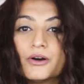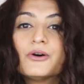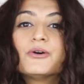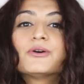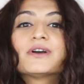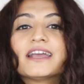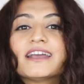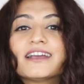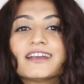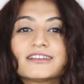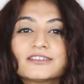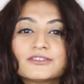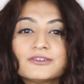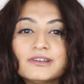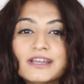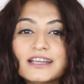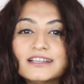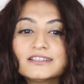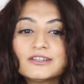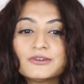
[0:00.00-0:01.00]
Okay, so
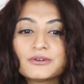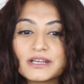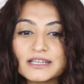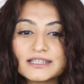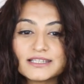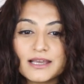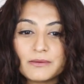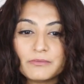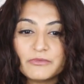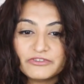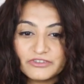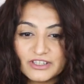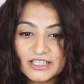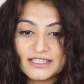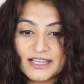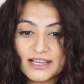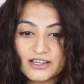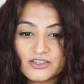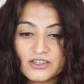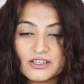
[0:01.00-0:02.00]
let's look at some of the
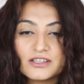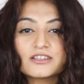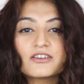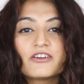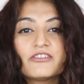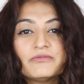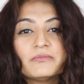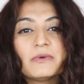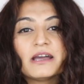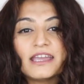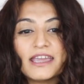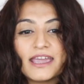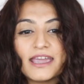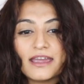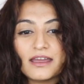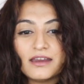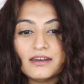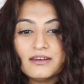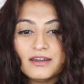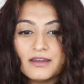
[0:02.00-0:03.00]
sections of my
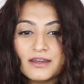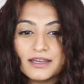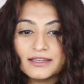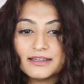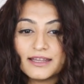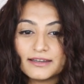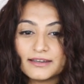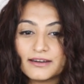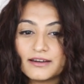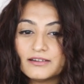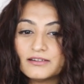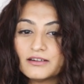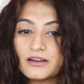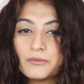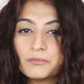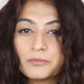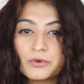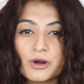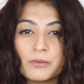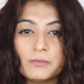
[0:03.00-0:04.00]
hair that are
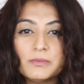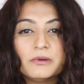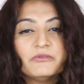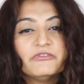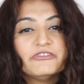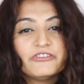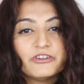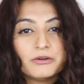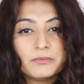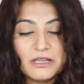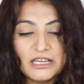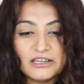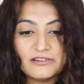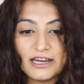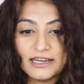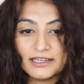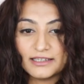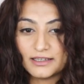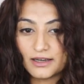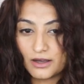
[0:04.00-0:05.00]
a problem for me
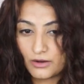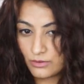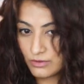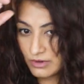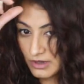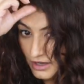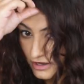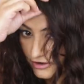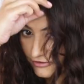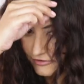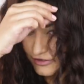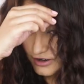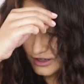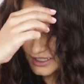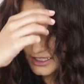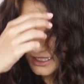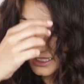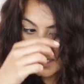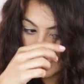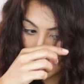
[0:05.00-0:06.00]
right now.
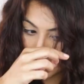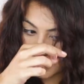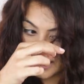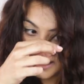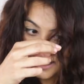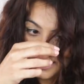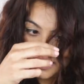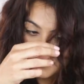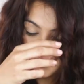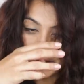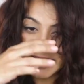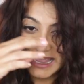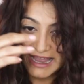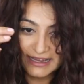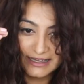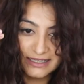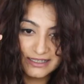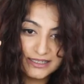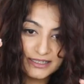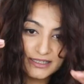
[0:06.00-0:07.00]
Firstly, I had
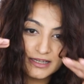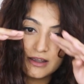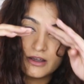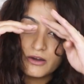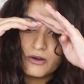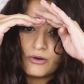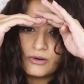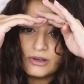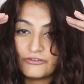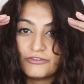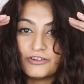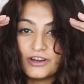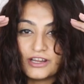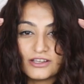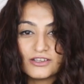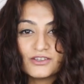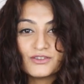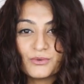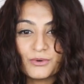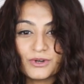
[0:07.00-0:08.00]
bangs or
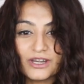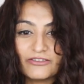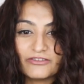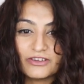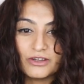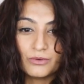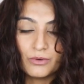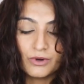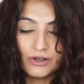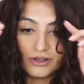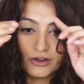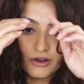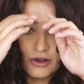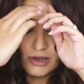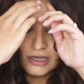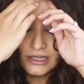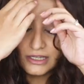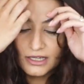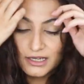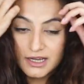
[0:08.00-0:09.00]
fringe, whatever you want to
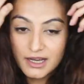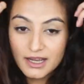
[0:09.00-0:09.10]
call it.